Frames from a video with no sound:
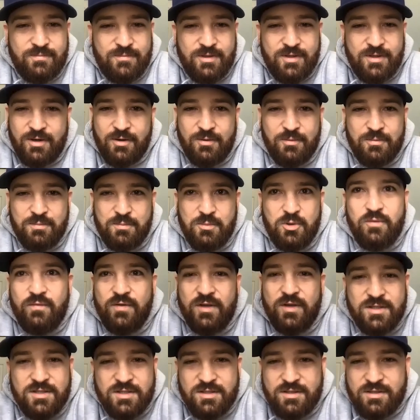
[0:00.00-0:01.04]
you know,
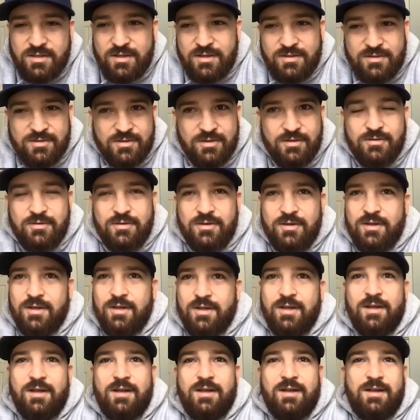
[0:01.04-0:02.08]
movies. So
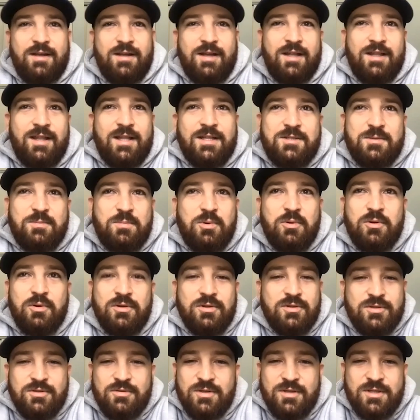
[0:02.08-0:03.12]
that's
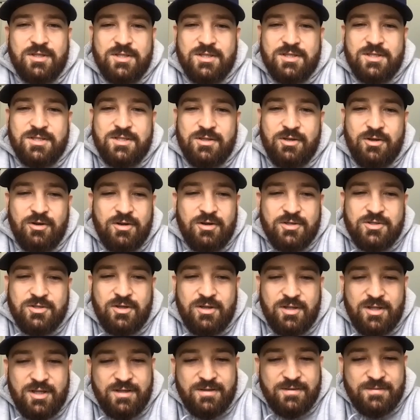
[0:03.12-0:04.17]
important too, to just nourish
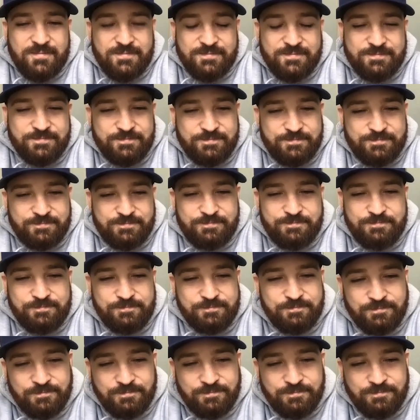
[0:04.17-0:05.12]
all that. Hell